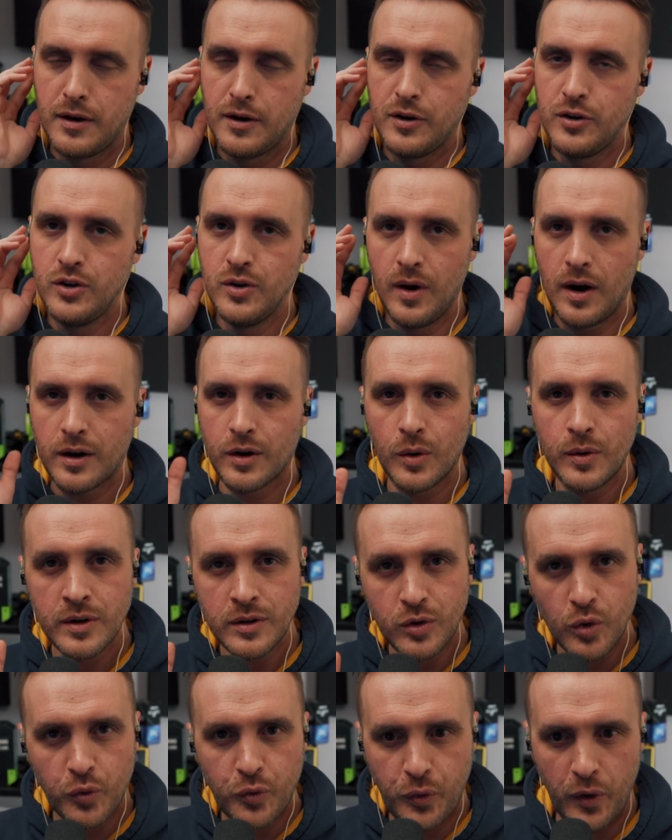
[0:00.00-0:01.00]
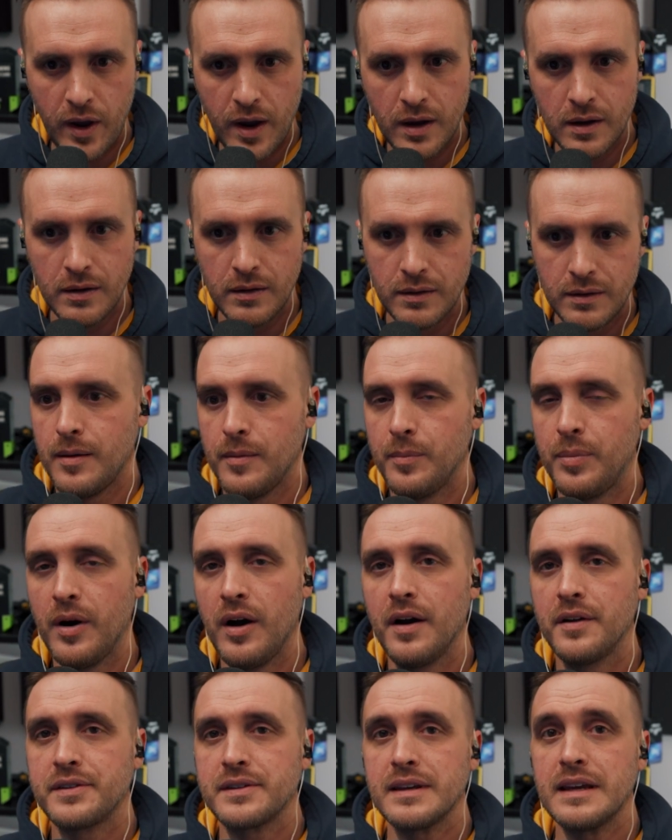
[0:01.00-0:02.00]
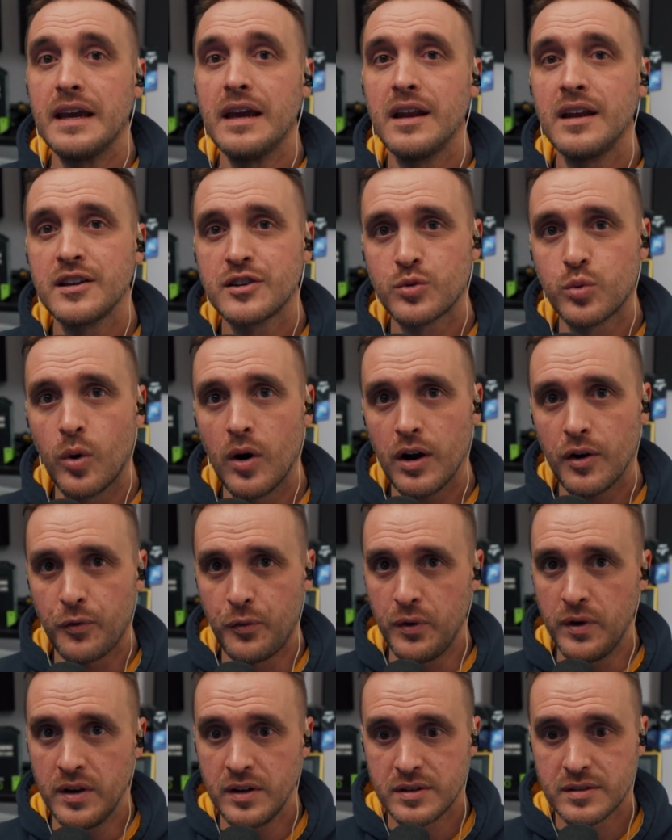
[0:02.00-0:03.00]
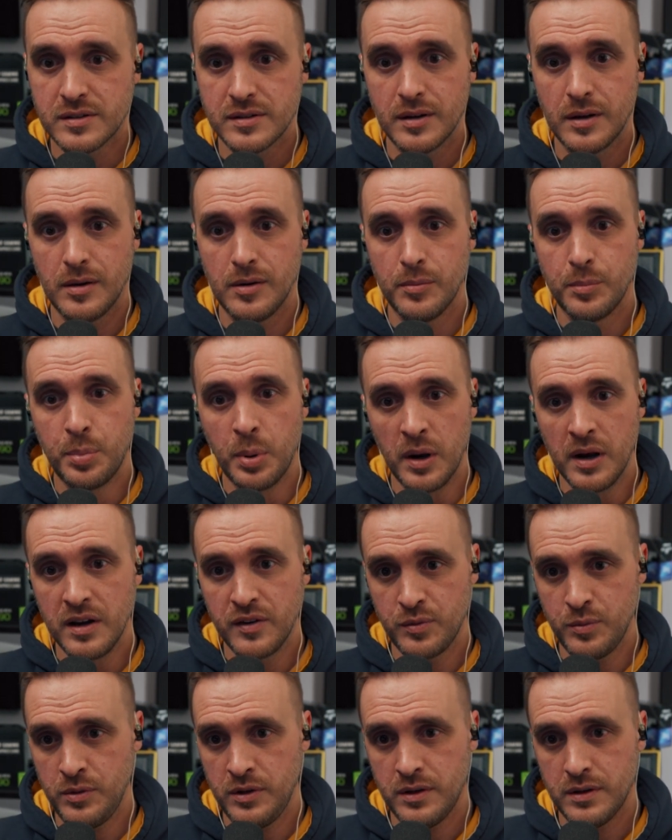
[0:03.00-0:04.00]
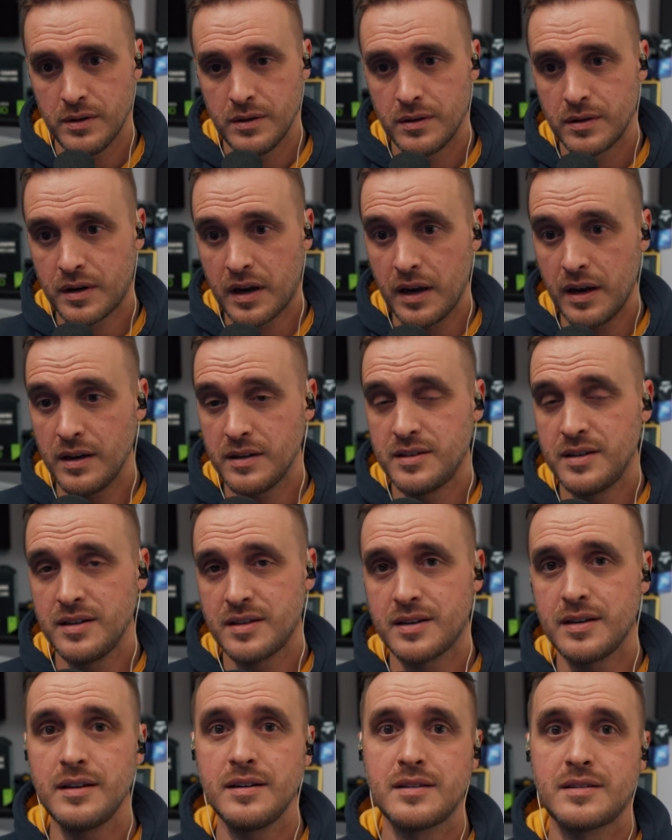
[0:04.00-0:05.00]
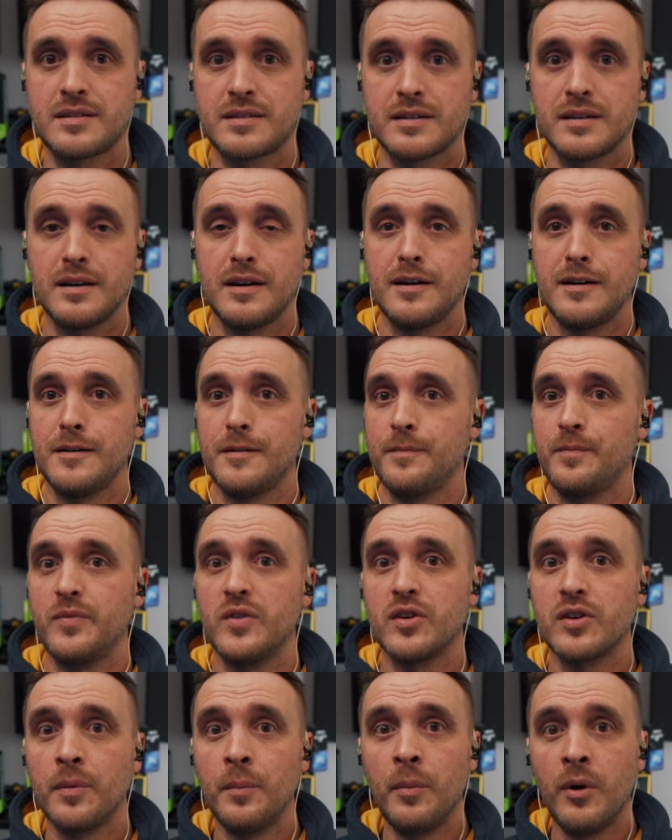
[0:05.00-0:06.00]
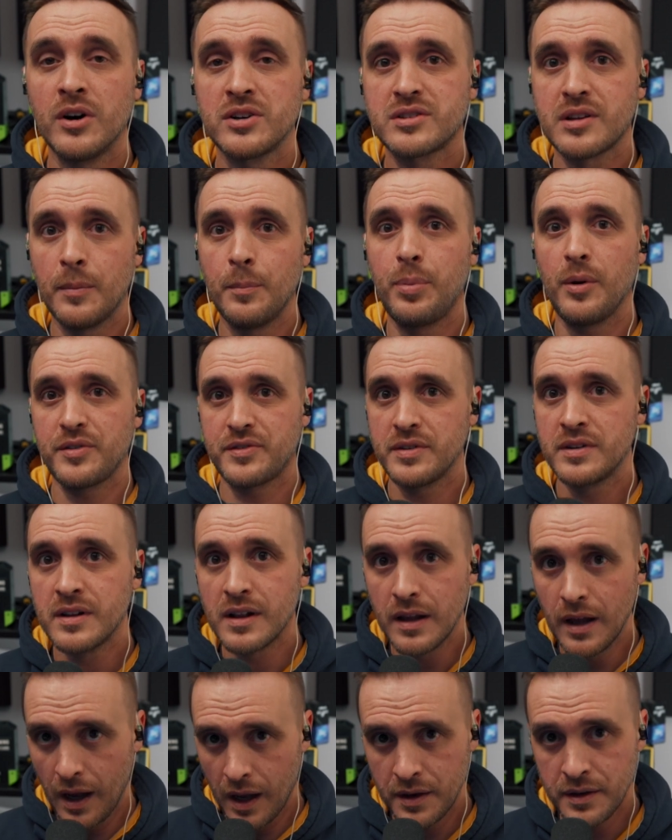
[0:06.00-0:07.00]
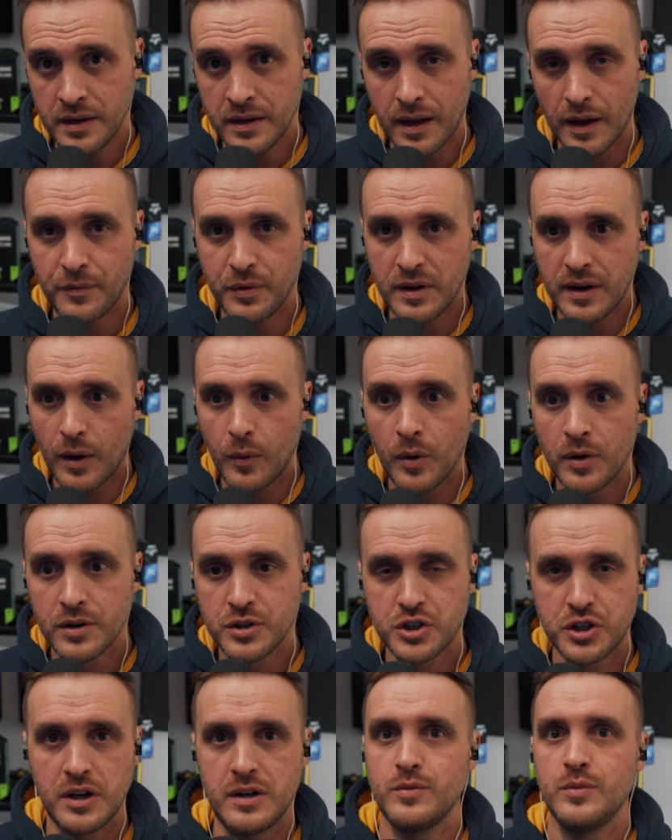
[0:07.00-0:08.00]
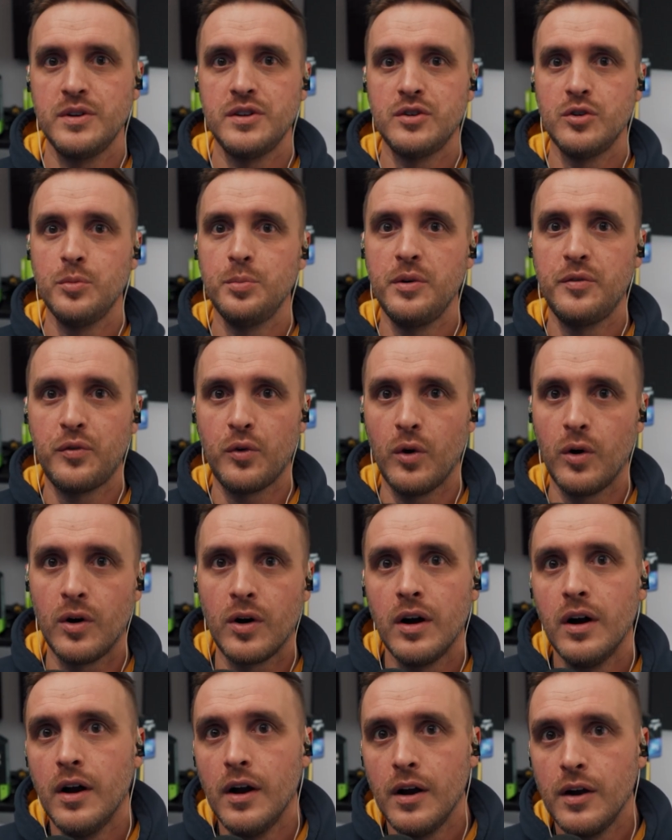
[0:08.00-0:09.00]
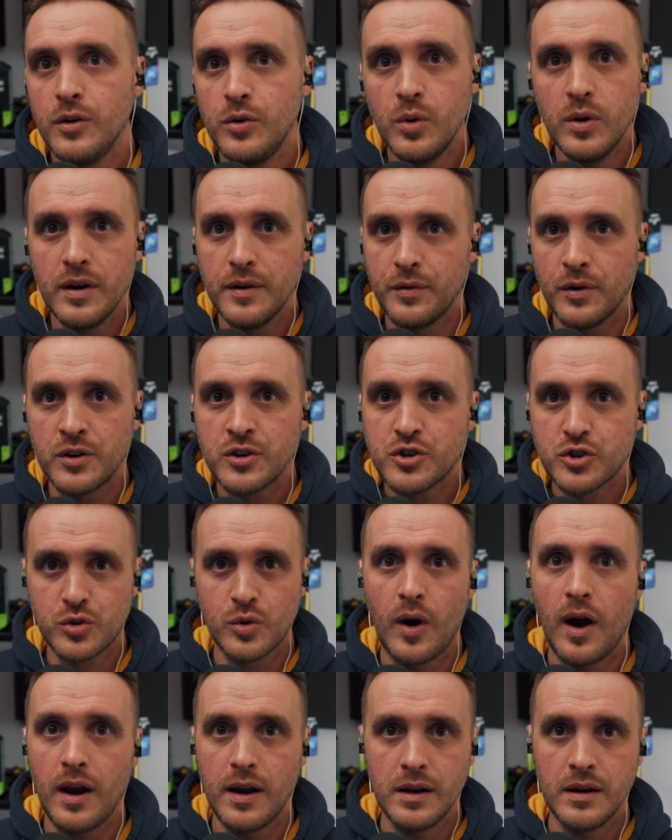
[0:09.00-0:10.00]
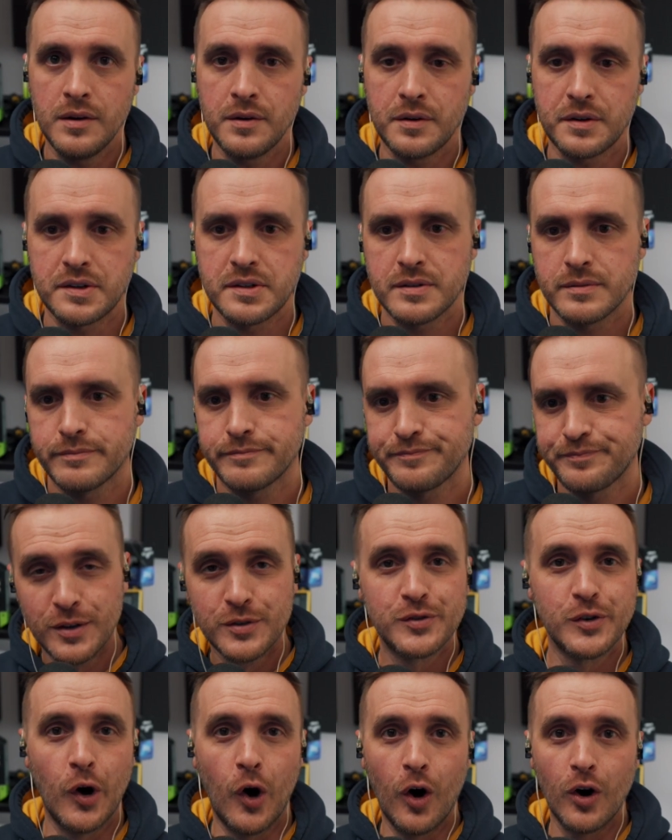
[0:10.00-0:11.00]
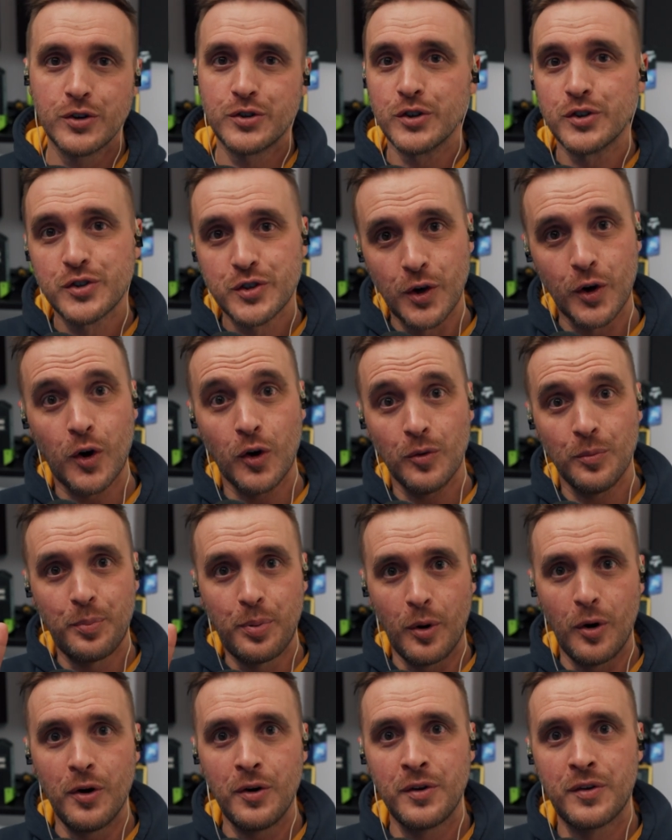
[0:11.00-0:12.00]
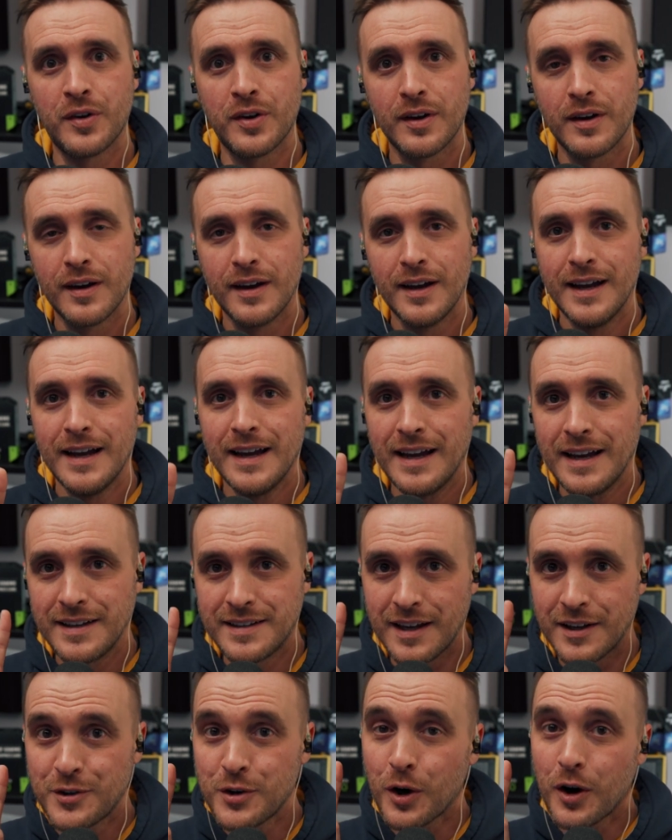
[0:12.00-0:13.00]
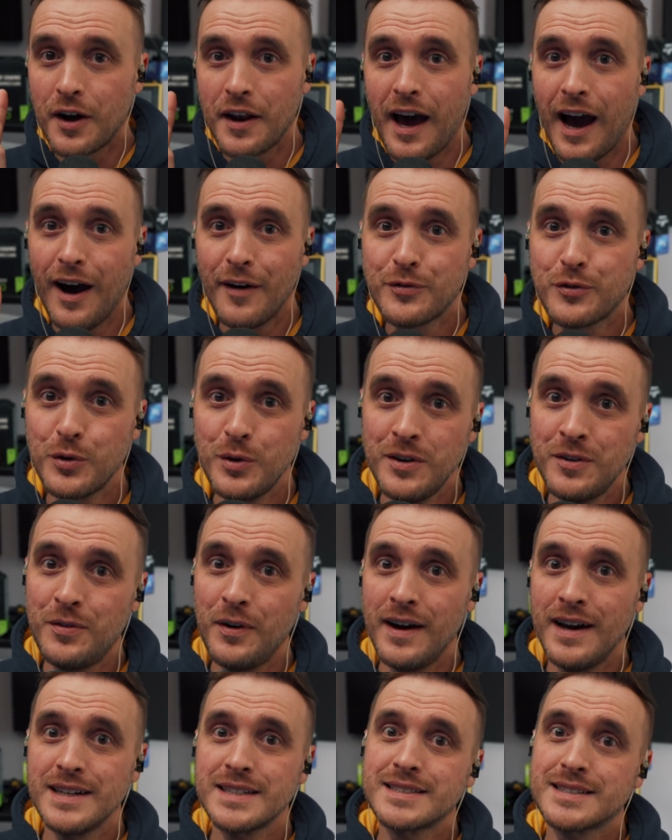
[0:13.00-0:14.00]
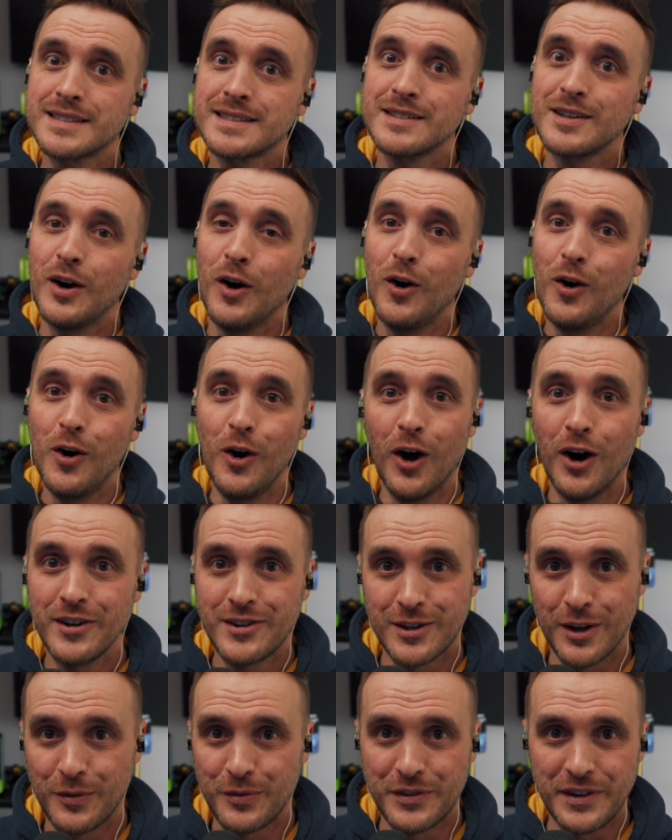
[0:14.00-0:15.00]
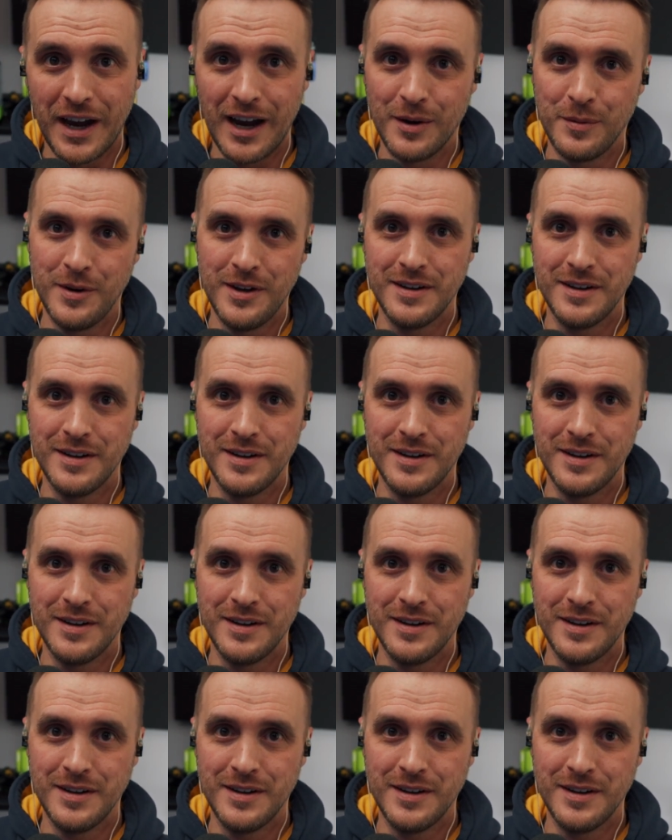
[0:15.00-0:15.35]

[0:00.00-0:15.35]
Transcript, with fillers: You are going to fail, but it is worth it, believe me. Okay, this is the most important learning I think I want to share with you before you even try Linux. So the second point is that you're gonna have to invest a lot of time in